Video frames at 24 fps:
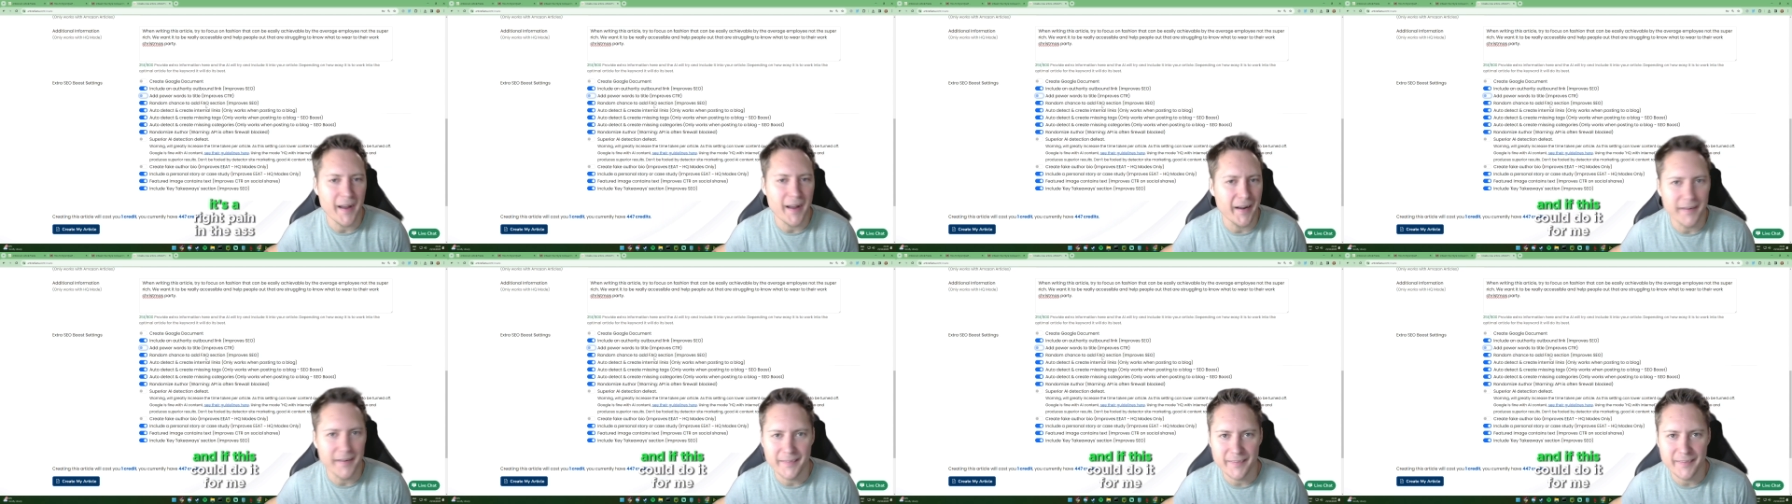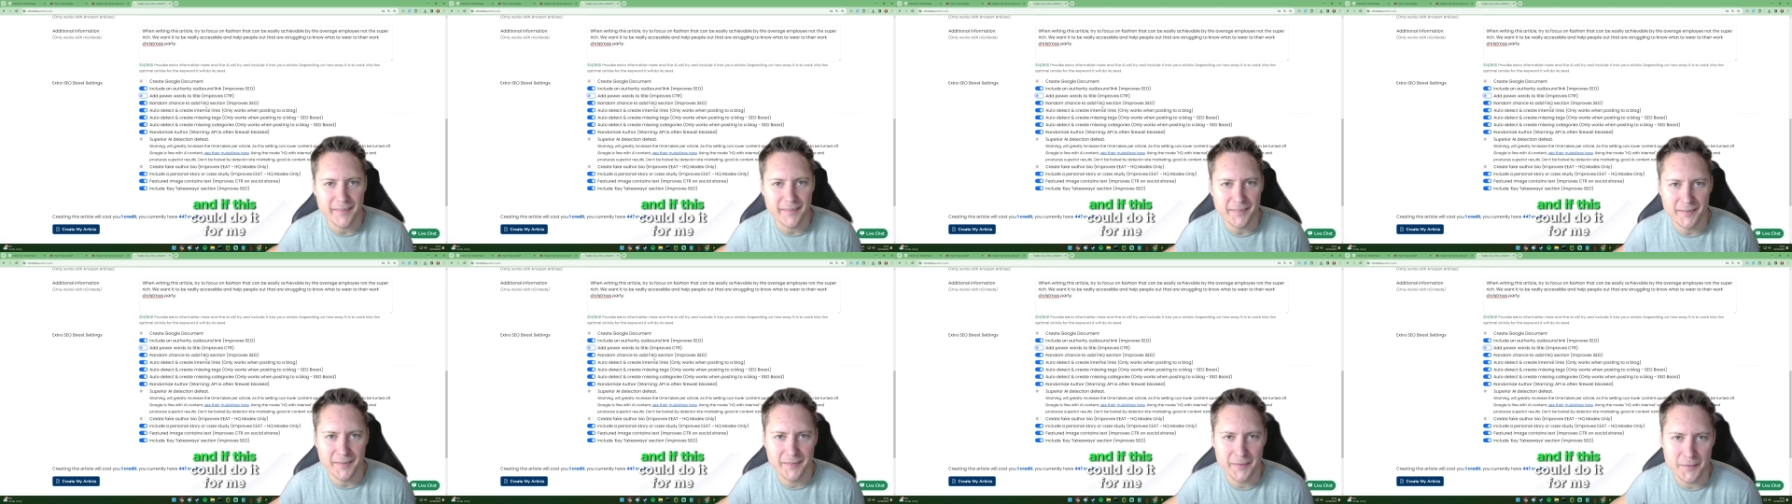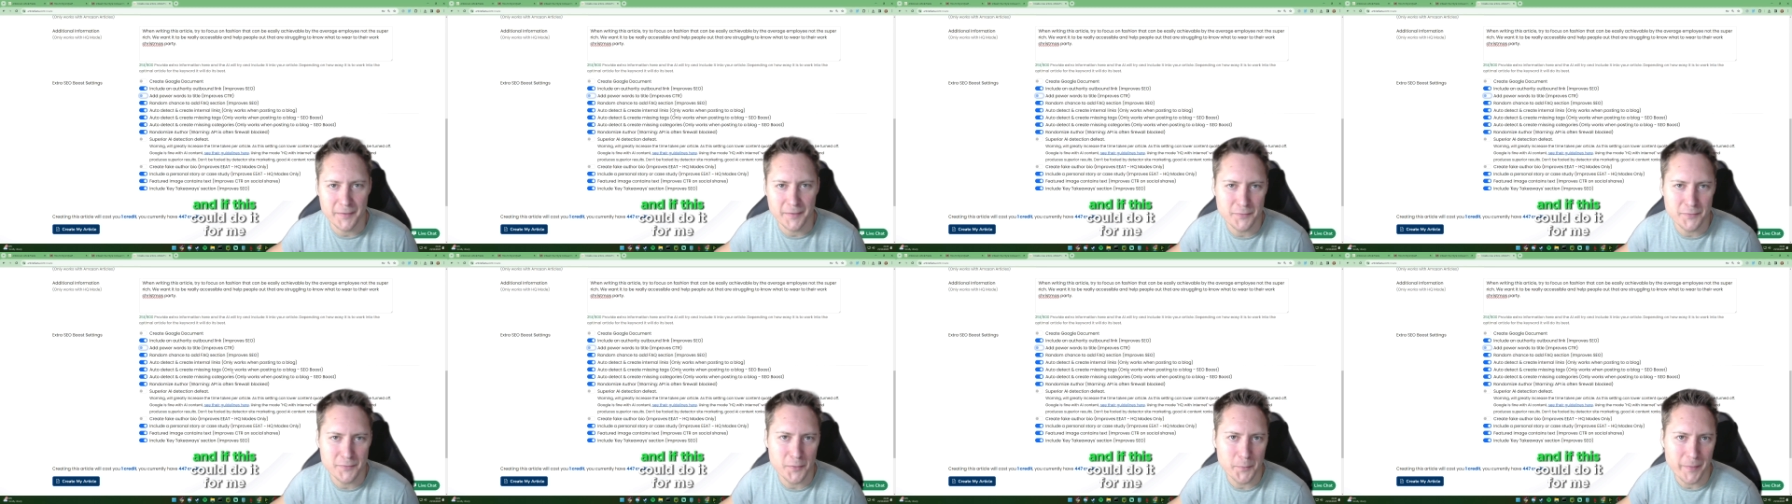And if this could do
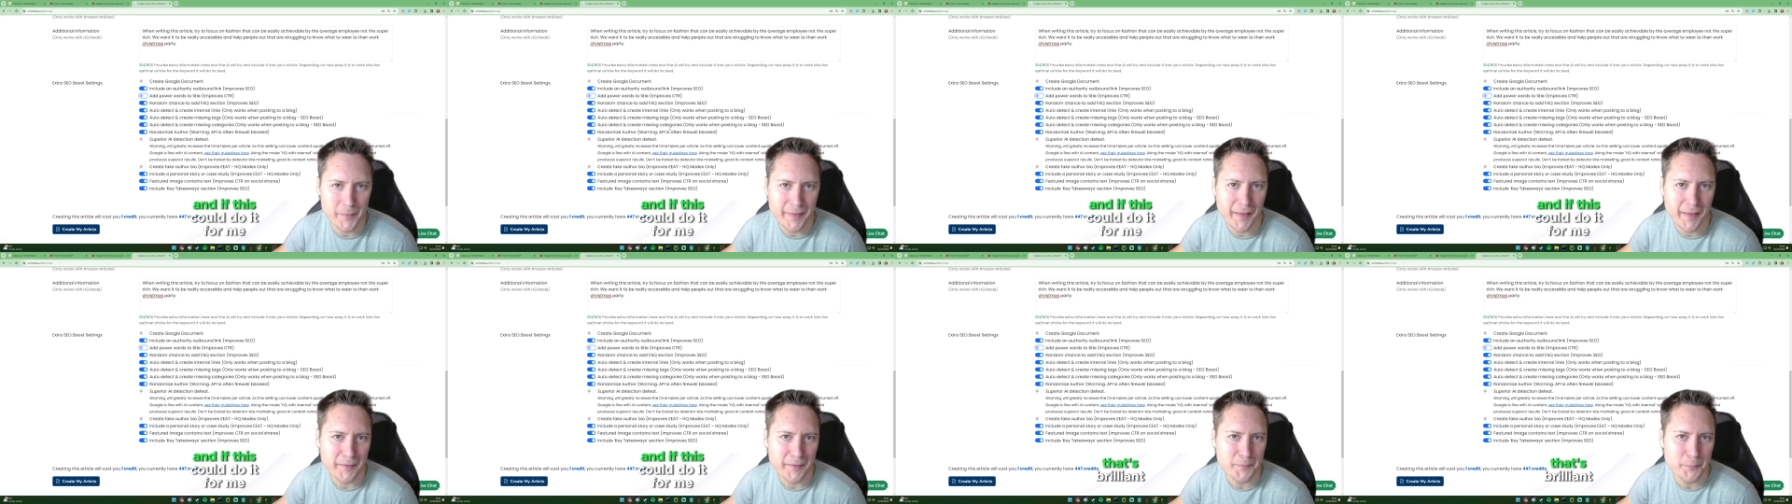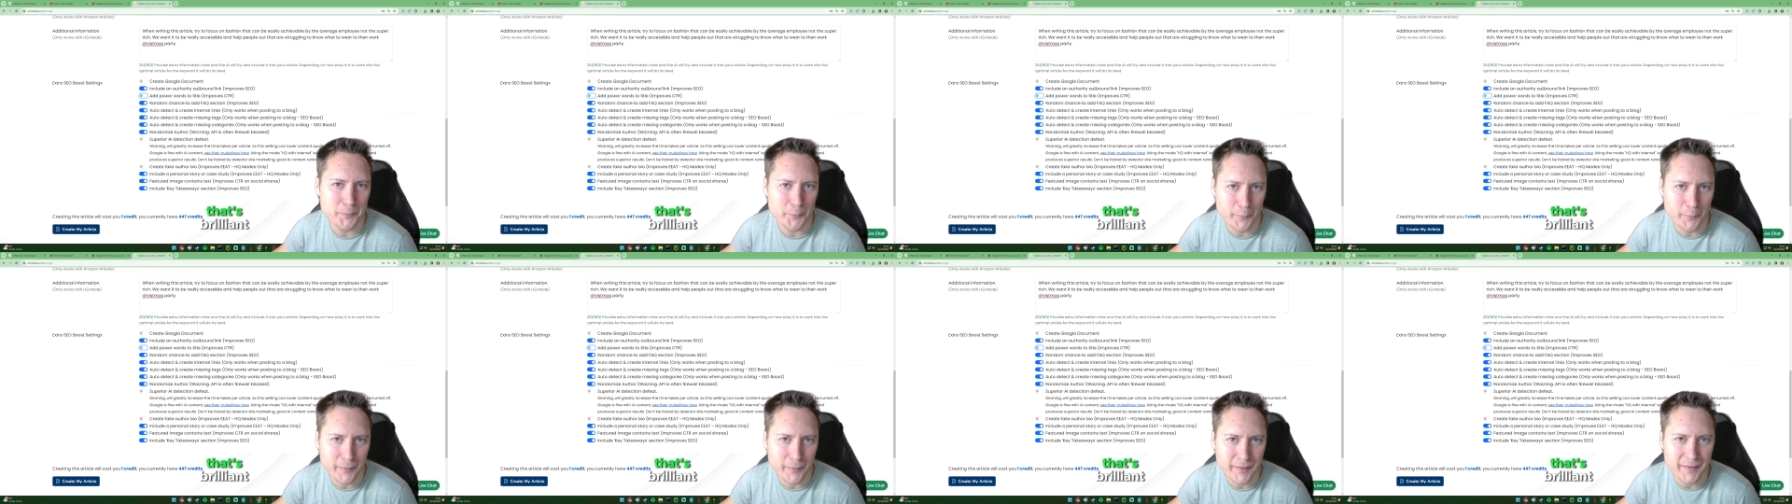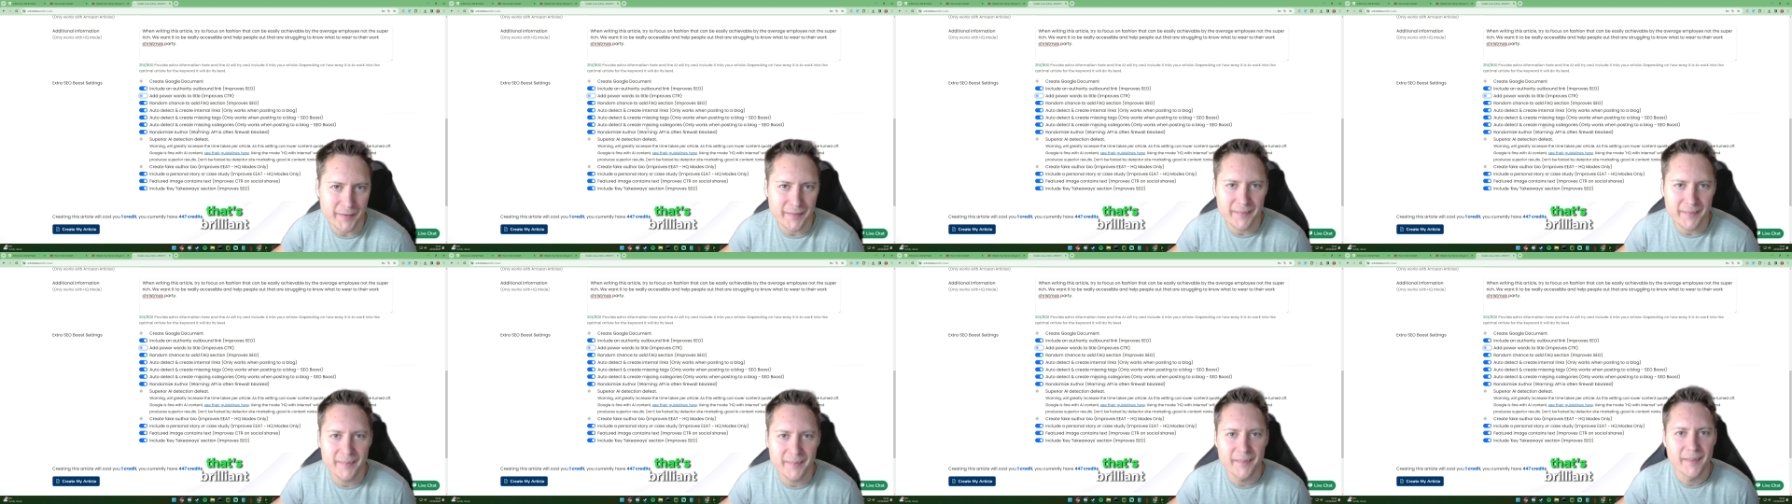it for me, that's
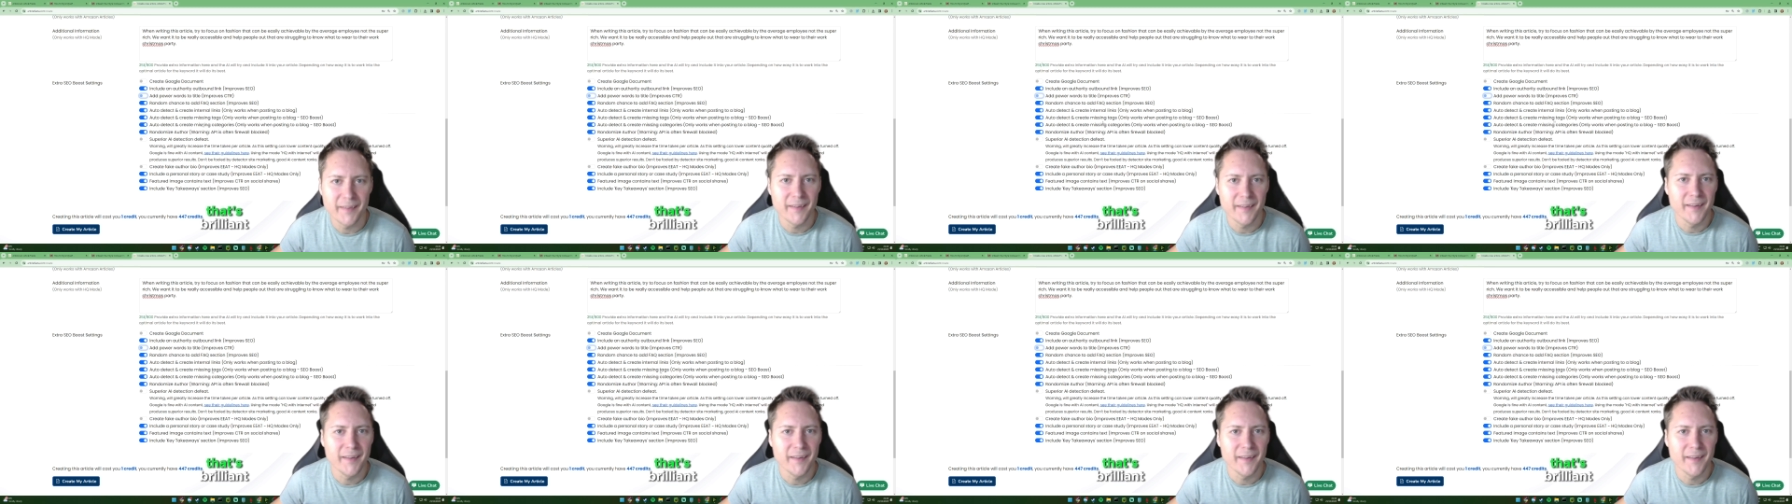brilliant.